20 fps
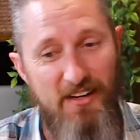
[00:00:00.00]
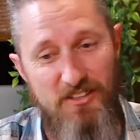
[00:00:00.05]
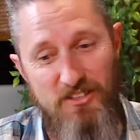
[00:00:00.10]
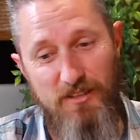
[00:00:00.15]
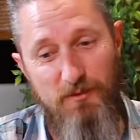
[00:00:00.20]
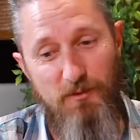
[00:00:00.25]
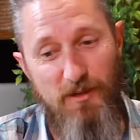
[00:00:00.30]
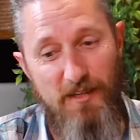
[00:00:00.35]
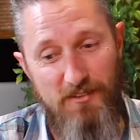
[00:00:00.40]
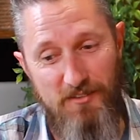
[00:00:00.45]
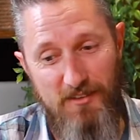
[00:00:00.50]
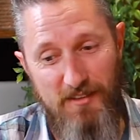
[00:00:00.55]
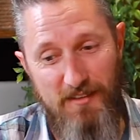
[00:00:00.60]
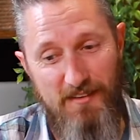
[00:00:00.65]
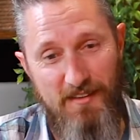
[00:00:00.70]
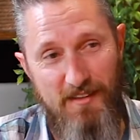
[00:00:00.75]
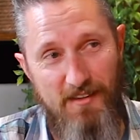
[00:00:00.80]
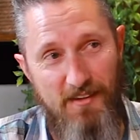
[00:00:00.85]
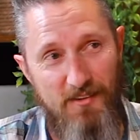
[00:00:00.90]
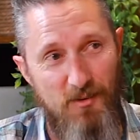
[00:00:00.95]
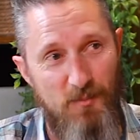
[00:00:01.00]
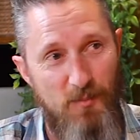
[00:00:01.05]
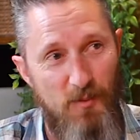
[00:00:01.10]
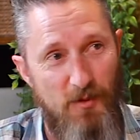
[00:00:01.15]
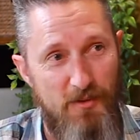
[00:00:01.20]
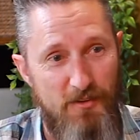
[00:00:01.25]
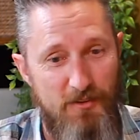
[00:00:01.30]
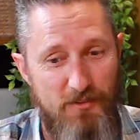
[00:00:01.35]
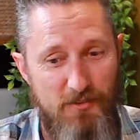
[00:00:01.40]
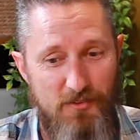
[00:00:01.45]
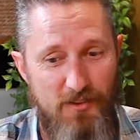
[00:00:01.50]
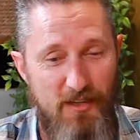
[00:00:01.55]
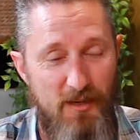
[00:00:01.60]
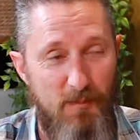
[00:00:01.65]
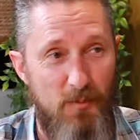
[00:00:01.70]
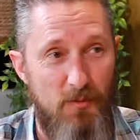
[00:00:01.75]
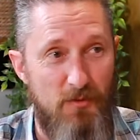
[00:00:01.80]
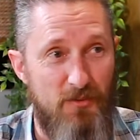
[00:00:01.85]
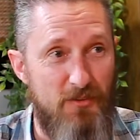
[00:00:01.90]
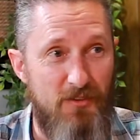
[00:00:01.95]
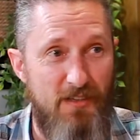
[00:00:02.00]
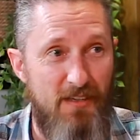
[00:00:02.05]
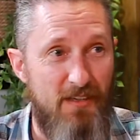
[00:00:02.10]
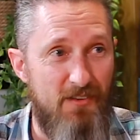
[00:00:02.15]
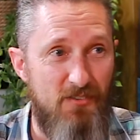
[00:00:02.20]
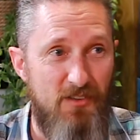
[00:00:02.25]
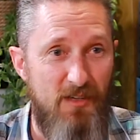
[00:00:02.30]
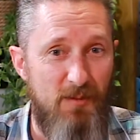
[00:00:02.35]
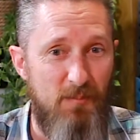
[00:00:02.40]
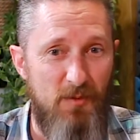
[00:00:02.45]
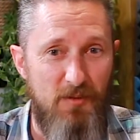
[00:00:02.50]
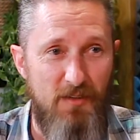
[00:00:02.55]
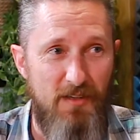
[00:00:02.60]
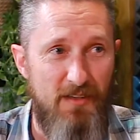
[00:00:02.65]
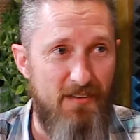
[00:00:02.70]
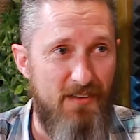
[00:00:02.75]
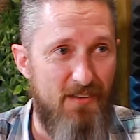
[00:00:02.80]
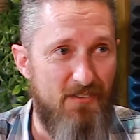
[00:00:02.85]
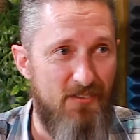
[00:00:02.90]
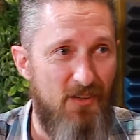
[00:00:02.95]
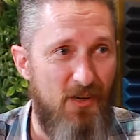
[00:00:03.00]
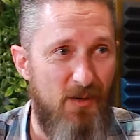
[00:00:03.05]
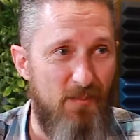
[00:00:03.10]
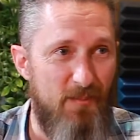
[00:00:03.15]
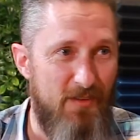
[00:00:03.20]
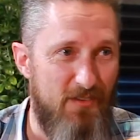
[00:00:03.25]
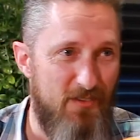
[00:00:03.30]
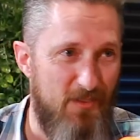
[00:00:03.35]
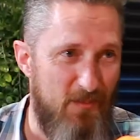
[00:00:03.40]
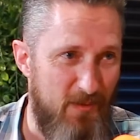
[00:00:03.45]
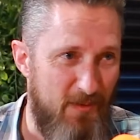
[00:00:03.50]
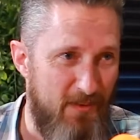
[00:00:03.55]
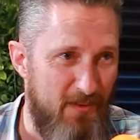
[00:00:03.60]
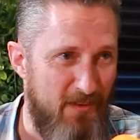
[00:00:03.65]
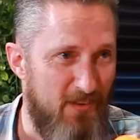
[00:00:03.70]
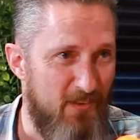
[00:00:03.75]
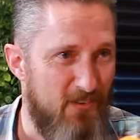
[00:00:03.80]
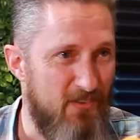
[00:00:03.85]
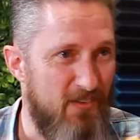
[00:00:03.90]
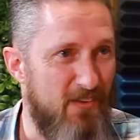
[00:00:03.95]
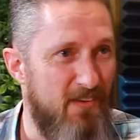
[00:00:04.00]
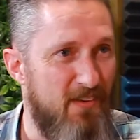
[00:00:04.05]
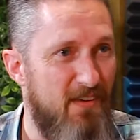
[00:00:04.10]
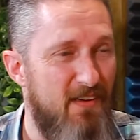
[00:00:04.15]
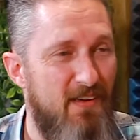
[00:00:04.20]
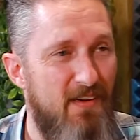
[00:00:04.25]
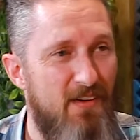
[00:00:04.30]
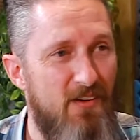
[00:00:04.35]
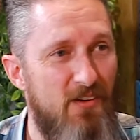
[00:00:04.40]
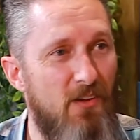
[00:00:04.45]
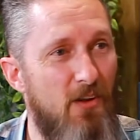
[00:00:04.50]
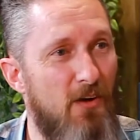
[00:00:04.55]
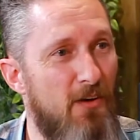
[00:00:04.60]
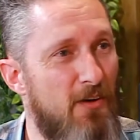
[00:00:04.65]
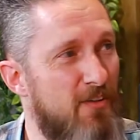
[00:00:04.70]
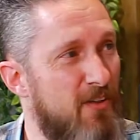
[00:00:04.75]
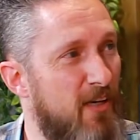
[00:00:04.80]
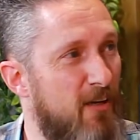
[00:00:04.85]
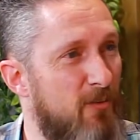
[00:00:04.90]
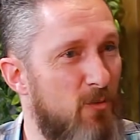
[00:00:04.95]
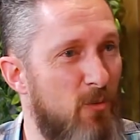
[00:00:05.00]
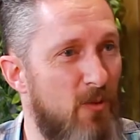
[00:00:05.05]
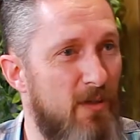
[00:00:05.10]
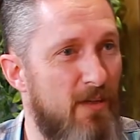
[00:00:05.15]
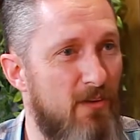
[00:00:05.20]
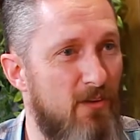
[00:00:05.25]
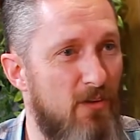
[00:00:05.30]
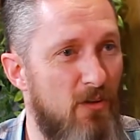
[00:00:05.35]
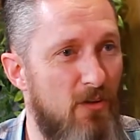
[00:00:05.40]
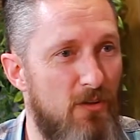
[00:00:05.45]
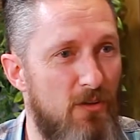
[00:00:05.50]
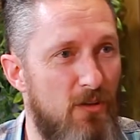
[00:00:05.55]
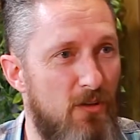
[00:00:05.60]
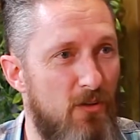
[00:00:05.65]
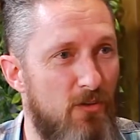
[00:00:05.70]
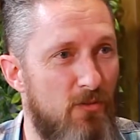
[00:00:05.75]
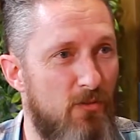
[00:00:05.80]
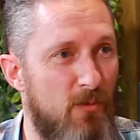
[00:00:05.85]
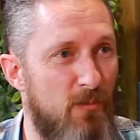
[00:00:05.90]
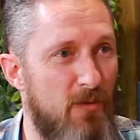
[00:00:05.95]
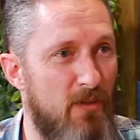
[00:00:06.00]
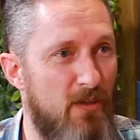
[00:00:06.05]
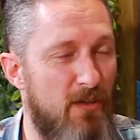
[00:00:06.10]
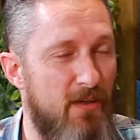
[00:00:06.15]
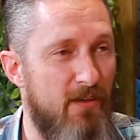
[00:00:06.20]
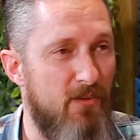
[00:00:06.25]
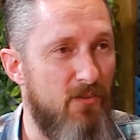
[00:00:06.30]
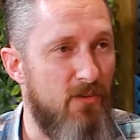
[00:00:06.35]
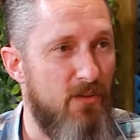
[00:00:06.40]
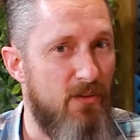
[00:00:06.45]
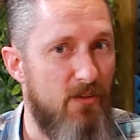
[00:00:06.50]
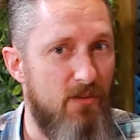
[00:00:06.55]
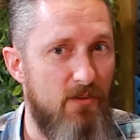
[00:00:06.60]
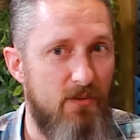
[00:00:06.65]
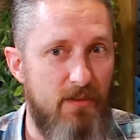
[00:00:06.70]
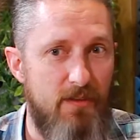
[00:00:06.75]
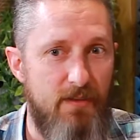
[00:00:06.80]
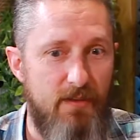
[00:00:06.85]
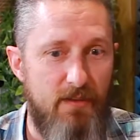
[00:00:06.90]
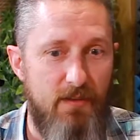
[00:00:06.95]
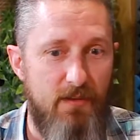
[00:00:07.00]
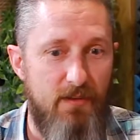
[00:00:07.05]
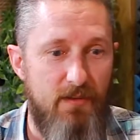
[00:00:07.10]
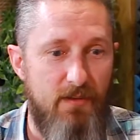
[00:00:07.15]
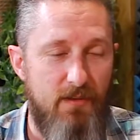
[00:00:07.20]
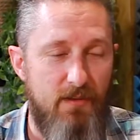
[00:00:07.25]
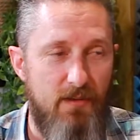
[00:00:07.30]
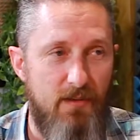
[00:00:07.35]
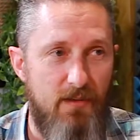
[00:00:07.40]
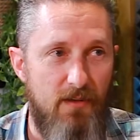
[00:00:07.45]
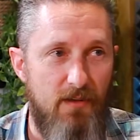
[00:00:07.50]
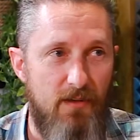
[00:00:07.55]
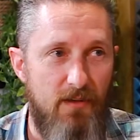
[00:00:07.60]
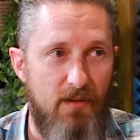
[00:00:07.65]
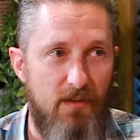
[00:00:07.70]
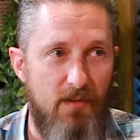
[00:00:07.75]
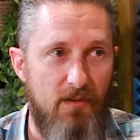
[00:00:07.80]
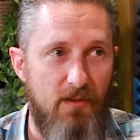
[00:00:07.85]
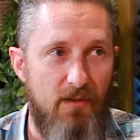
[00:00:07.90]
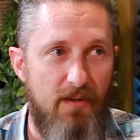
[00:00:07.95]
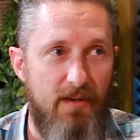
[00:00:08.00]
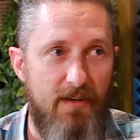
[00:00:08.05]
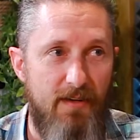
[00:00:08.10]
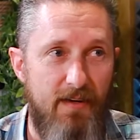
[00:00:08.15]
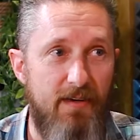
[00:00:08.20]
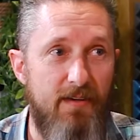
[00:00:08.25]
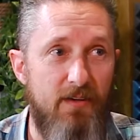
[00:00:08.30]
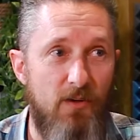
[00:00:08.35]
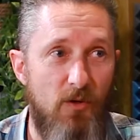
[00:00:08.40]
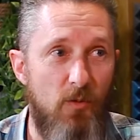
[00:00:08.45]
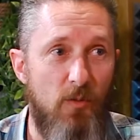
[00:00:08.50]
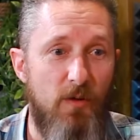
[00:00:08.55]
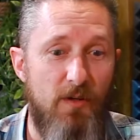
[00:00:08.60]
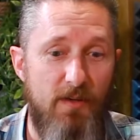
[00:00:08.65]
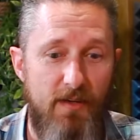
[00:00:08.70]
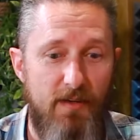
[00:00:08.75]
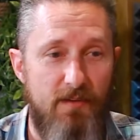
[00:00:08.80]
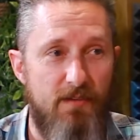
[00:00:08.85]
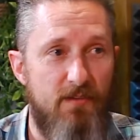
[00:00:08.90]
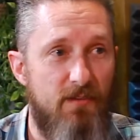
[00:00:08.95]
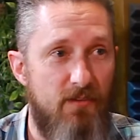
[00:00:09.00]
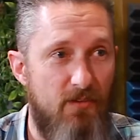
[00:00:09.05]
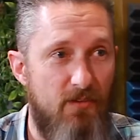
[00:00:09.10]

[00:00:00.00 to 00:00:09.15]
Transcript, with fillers: actually, wait a sec. That other part you sampled, you can't sample that. That's copying somebody else, right? a lot of times we'll get logos from clients, and they're like, uh, like I know where that